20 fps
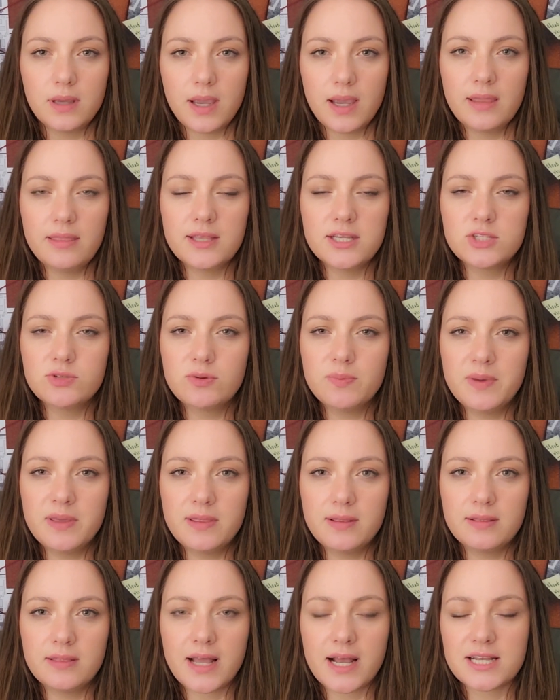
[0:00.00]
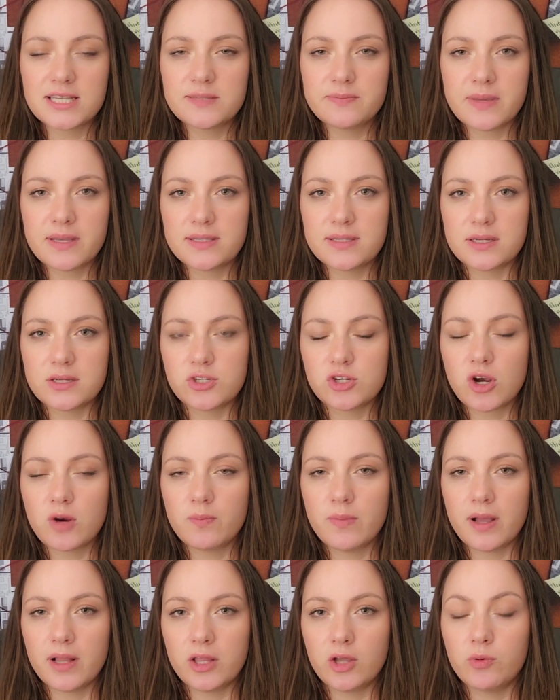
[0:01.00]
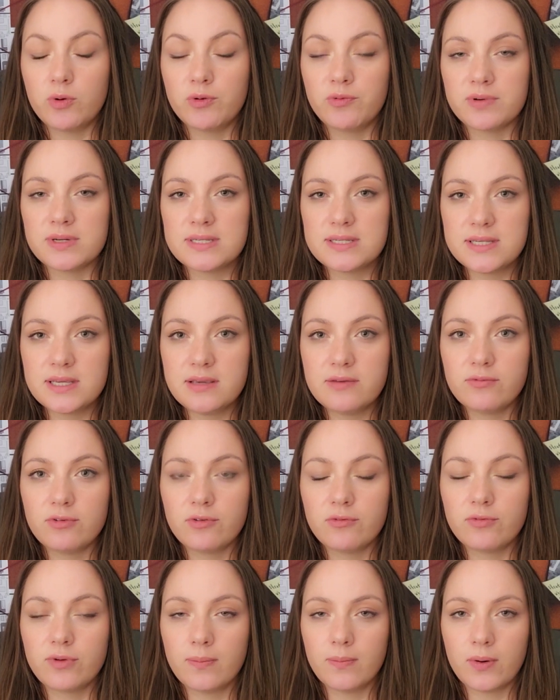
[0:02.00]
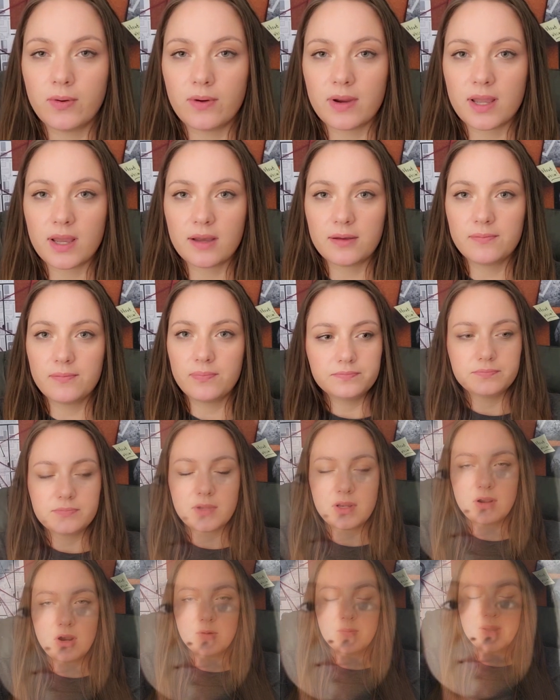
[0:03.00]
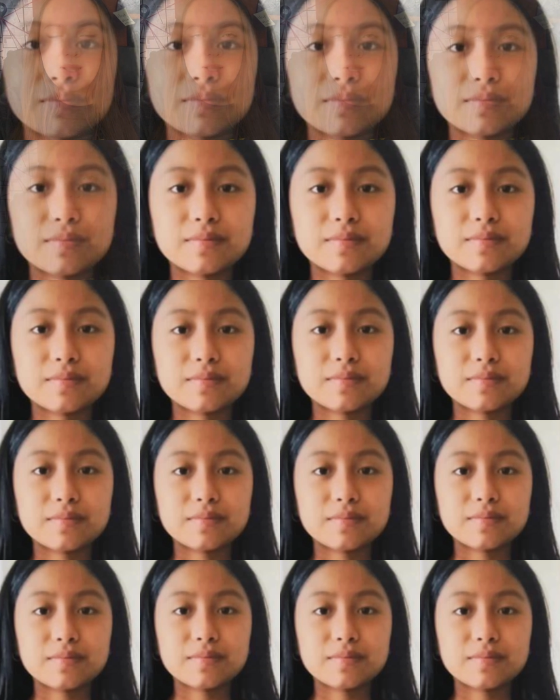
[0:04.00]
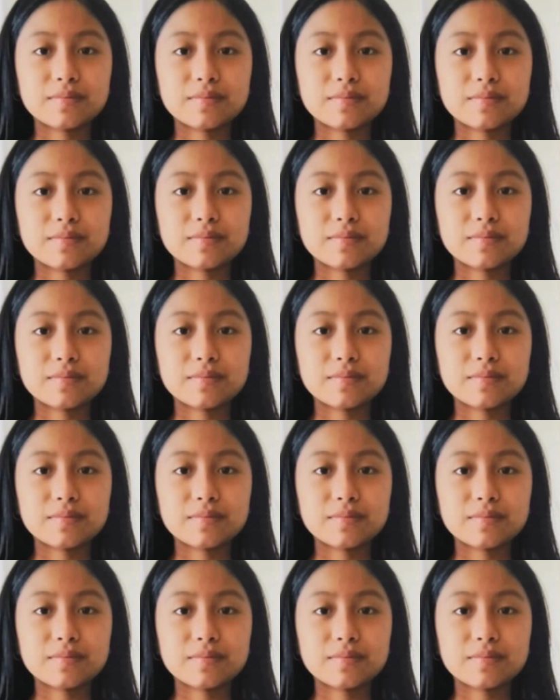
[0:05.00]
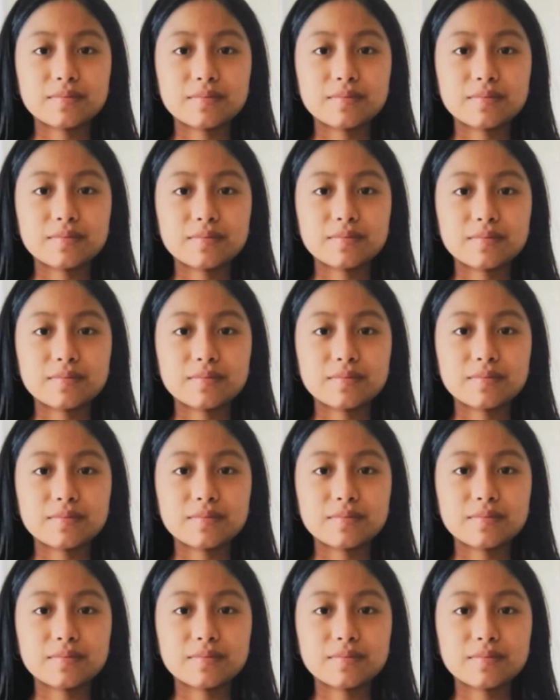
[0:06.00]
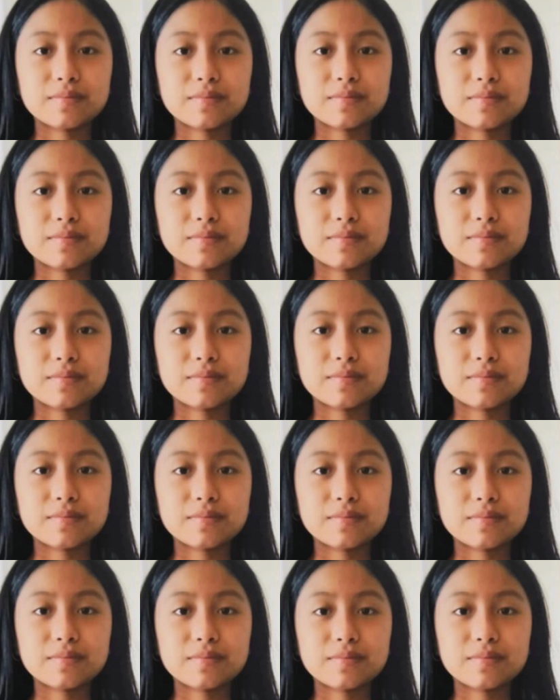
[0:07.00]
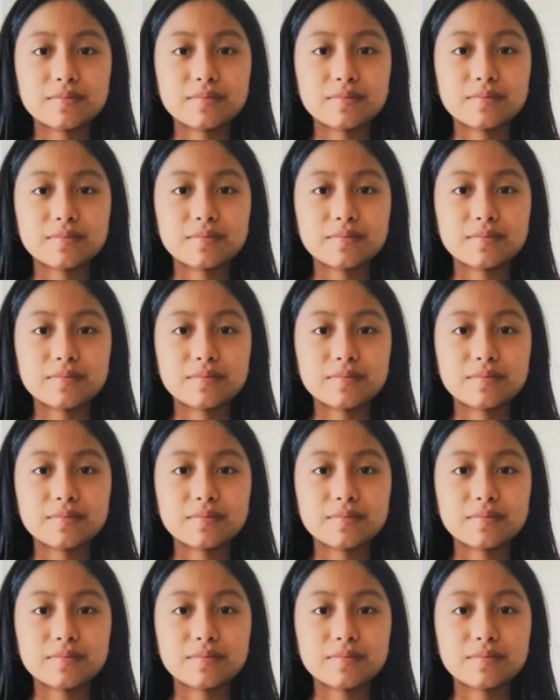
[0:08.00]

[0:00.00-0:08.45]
And this would be the last message Carmelo would receive from Maria. Carmelo attempted texting his daughter a few more times, but she didn't respond.